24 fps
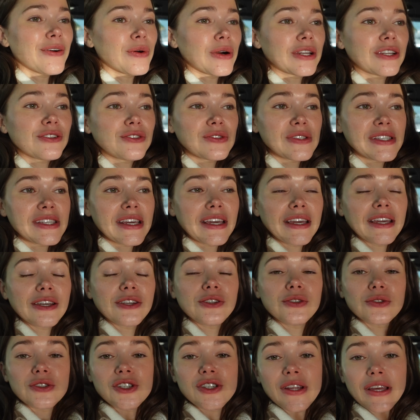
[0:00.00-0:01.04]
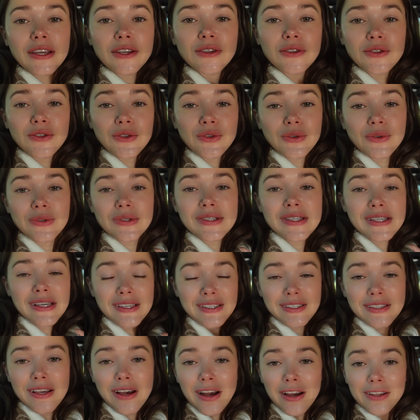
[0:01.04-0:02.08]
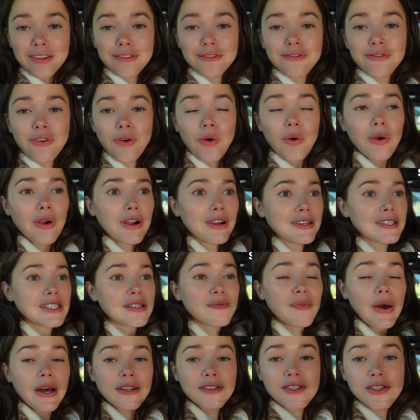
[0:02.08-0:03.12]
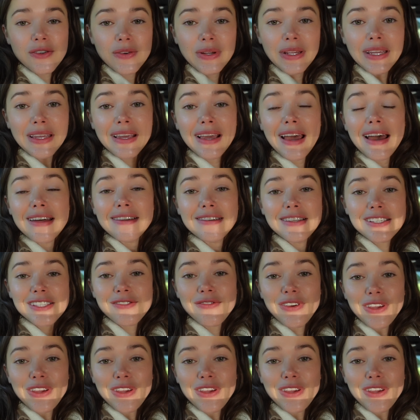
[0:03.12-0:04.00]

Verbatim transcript: I wanted to say a huge thank you to Sézane for sponsoring this